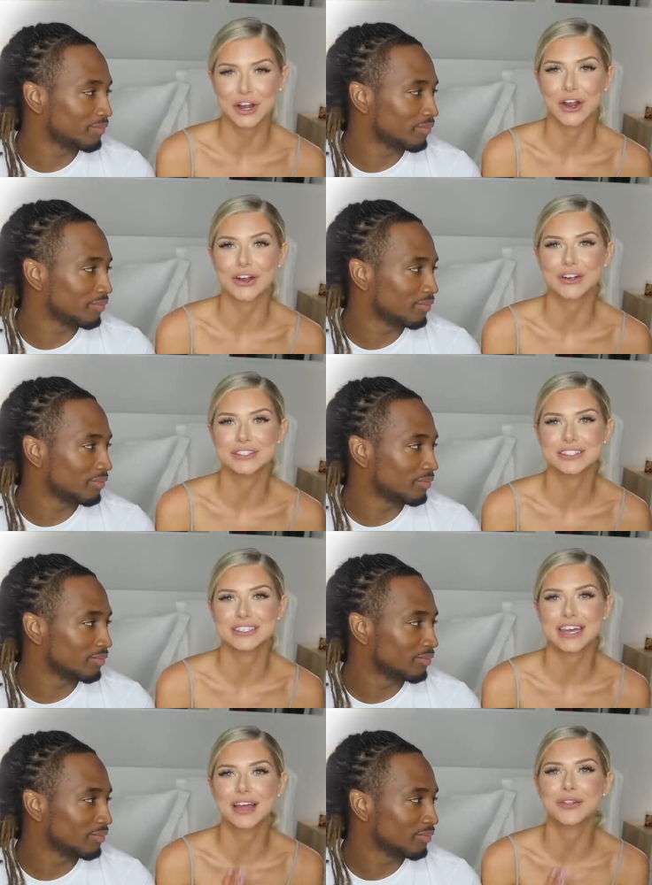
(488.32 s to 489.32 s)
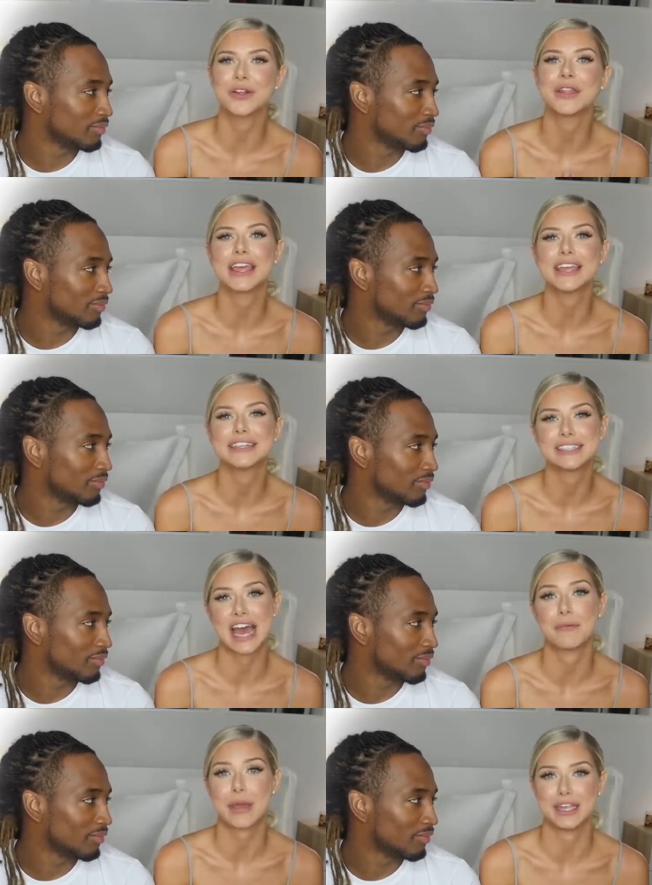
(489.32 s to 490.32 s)
Speaker 1: Charles, I learned that he does
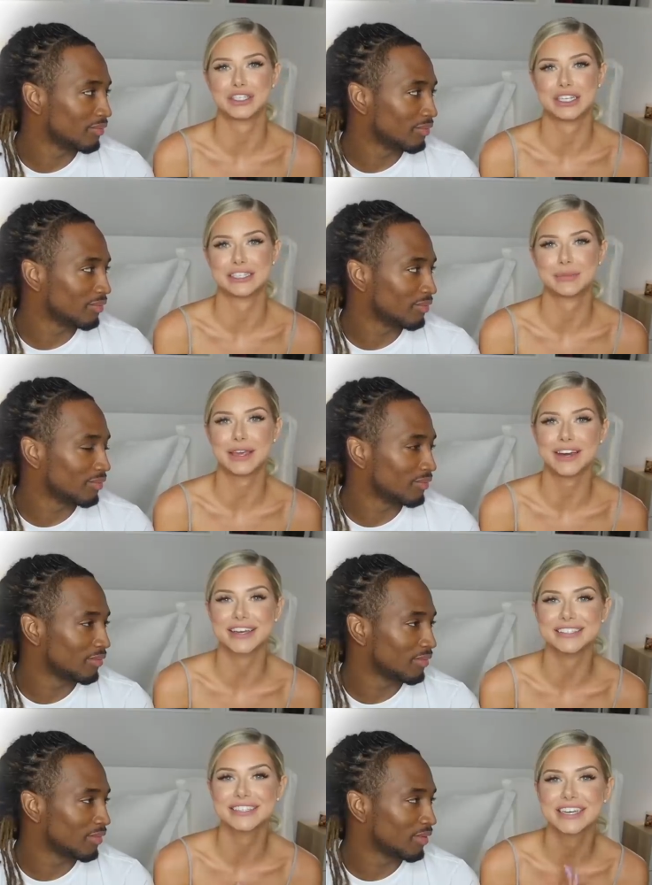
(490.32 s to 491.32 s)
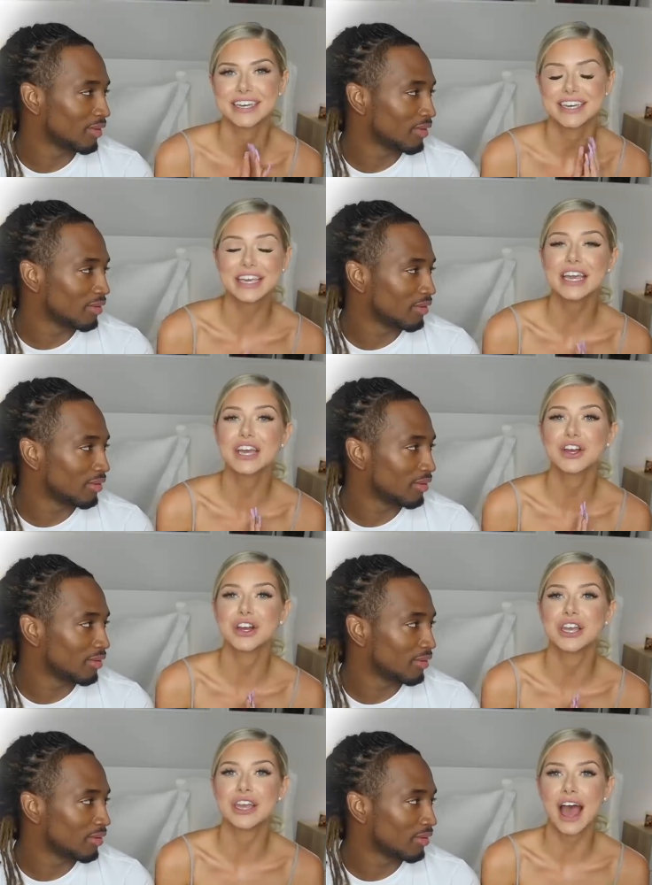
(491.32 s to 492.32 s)
not have patience because he
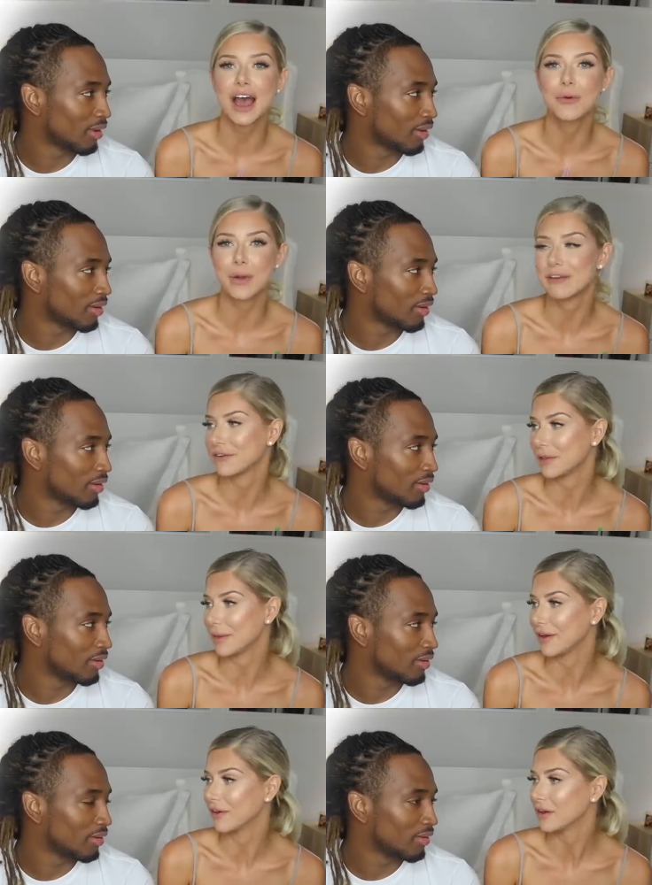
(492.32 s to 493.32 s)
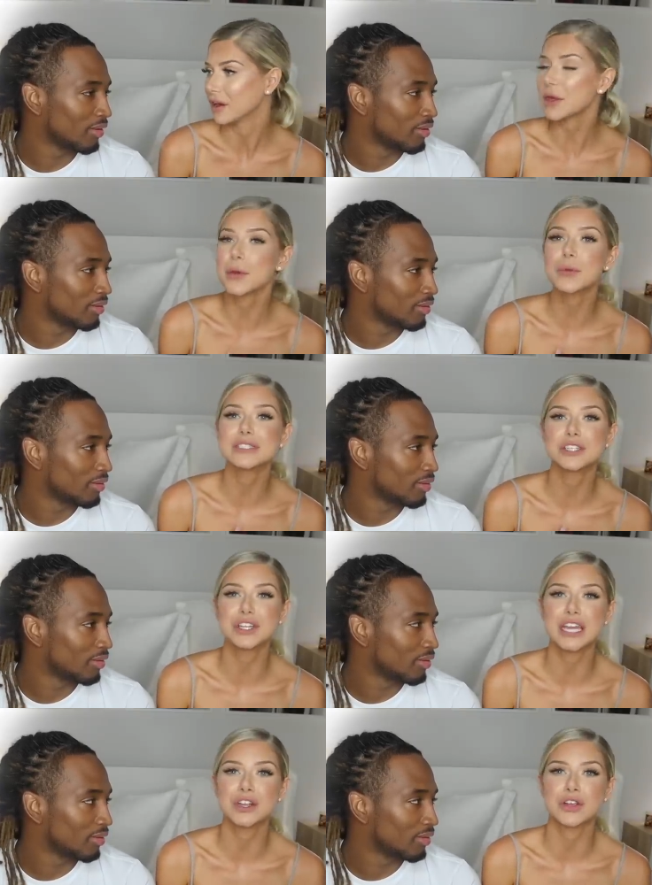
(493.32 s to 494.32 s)
could not wait for the bill. Like we were
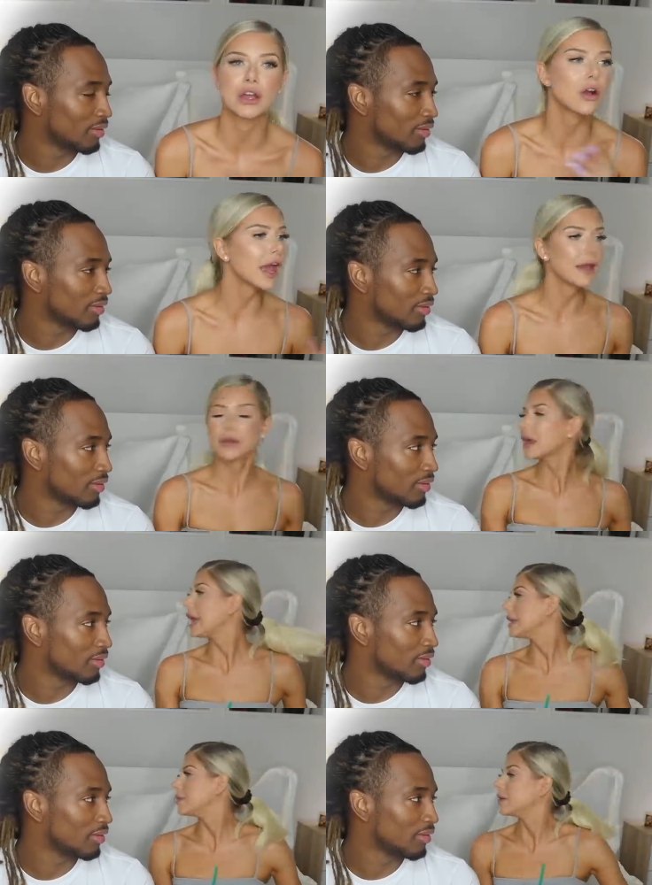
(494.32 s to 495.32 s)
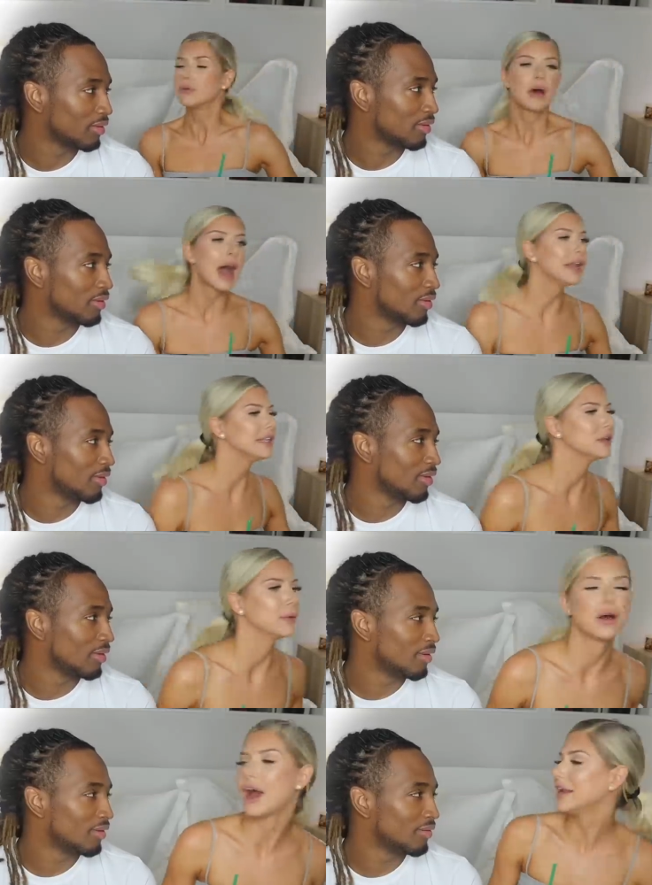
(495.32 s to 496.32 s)
still eating, you're like, okay, I need the bill. I need the
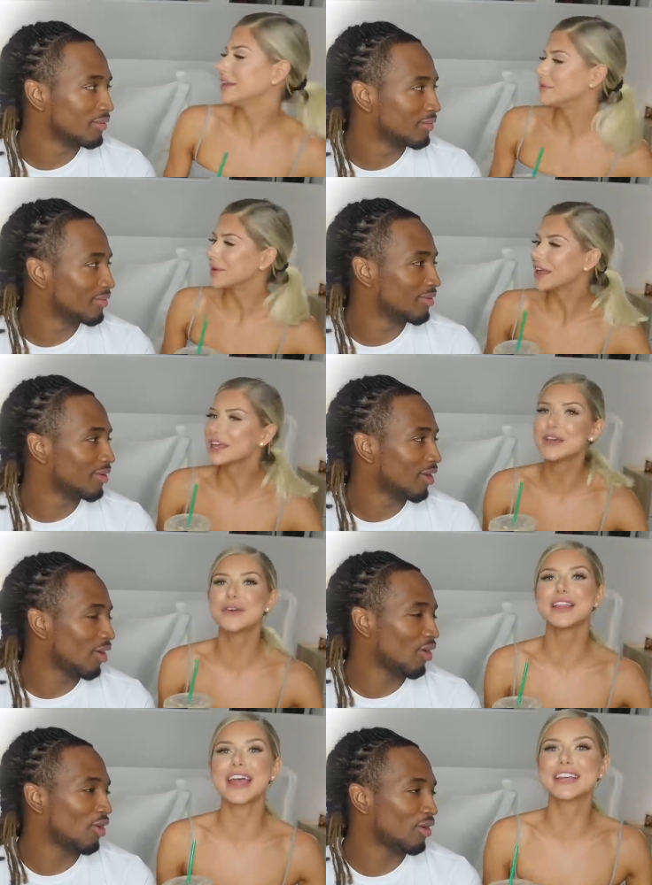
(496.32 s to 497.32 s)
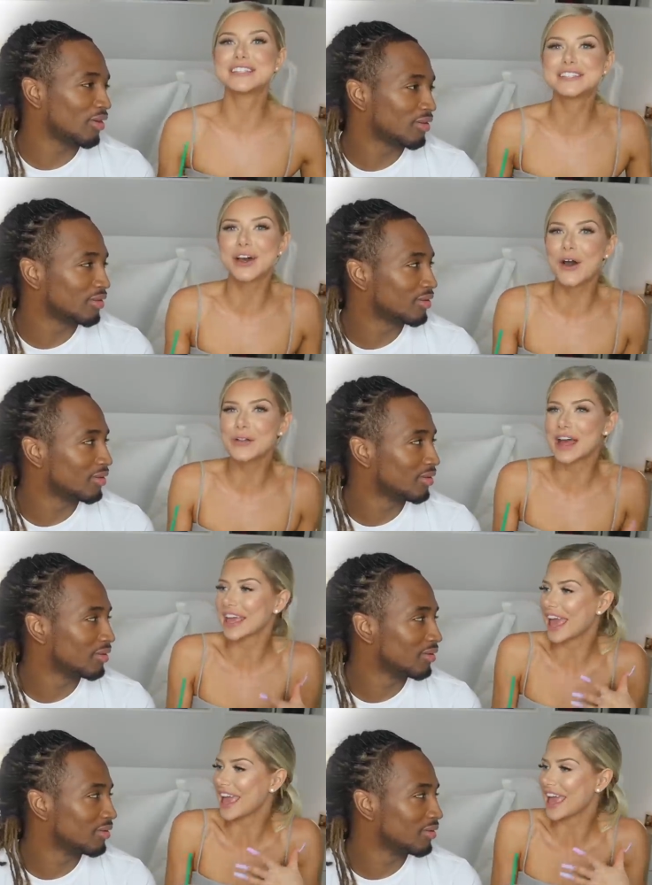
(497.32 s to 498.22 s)
bill. I need the bill. Like you were oh. like so like